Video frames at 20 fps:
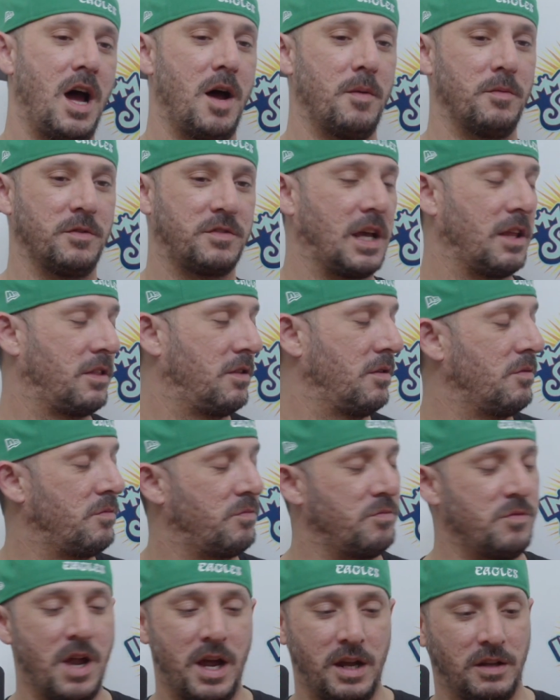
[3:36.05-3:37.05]
It's got the
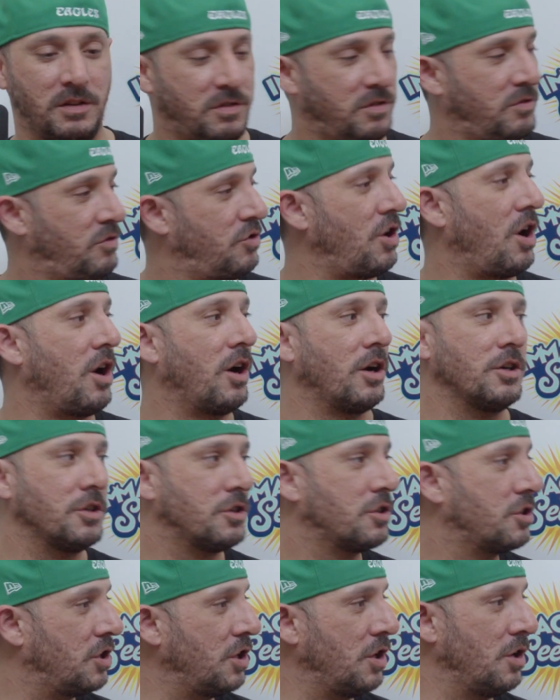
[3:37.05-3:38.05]
nice
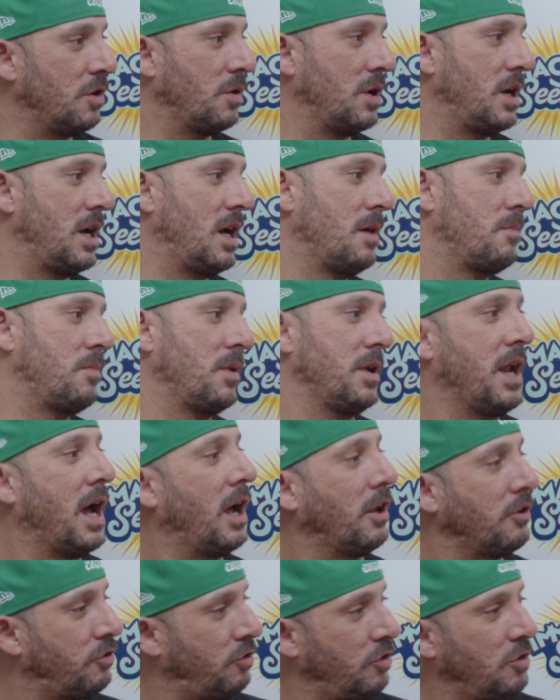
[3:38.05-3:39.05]
charge to it, but
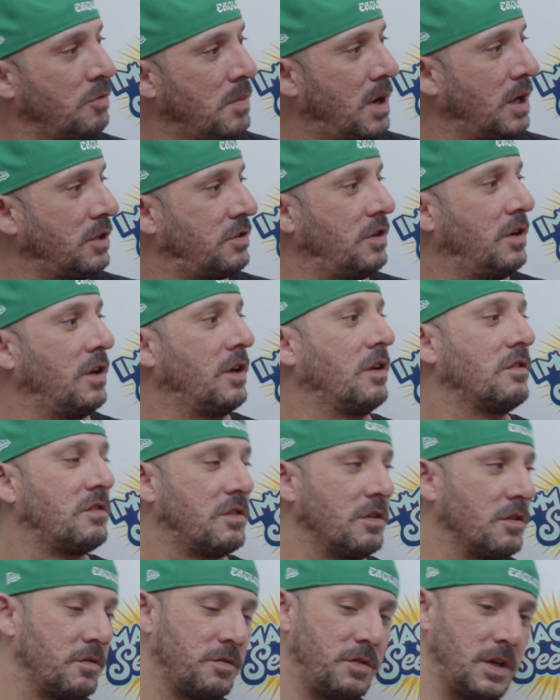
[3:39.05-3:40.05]
not too much, so you can
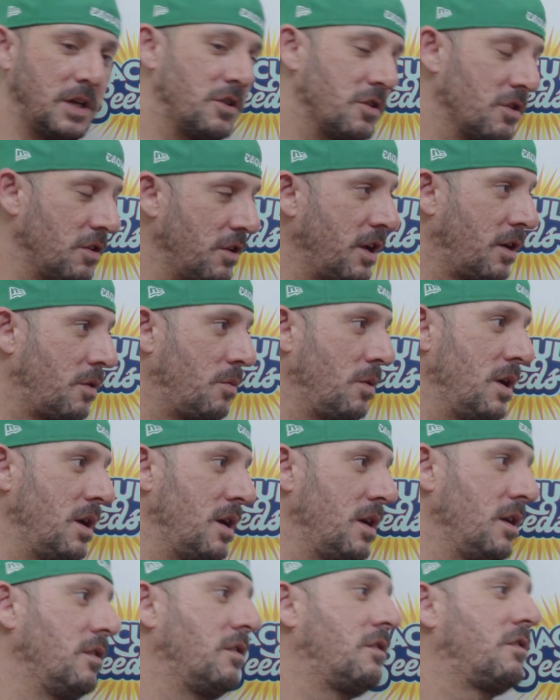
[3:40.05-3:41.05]
still feed your
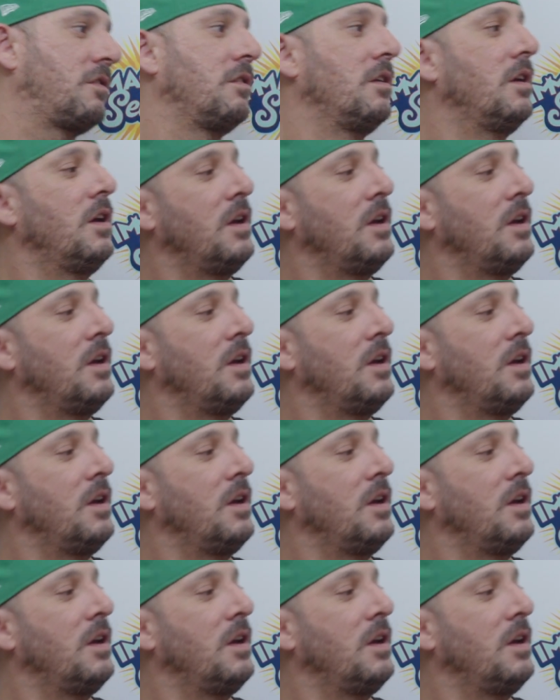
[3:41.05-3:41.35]
liquids, right?